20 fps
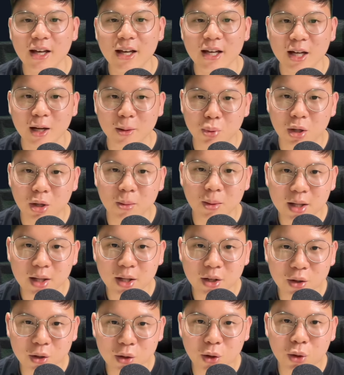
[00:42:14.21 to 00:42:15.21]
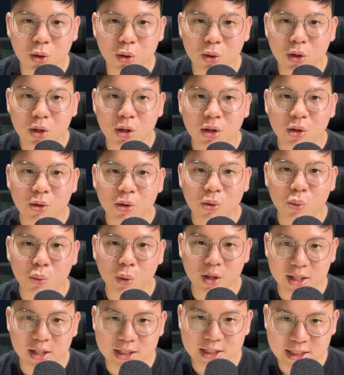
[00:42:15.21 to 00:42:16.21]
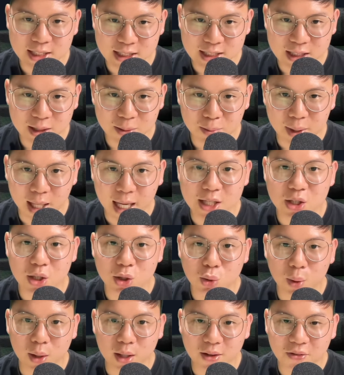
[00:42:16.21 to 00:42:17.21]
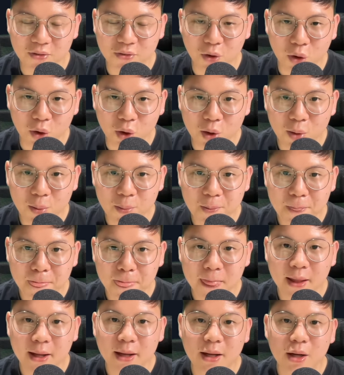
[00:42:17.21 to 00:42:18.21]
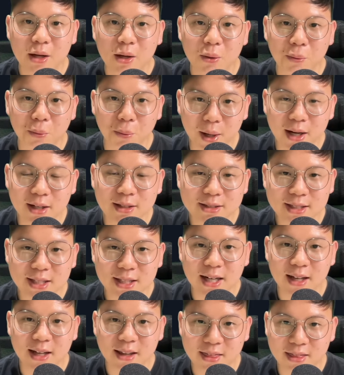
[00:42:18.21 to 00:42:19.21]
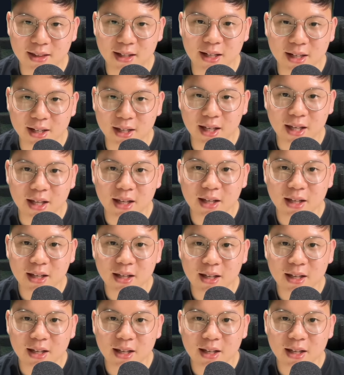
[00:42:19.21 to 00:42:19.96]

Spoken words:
I'm probably going to go with assistant manager 24, wildcard 30,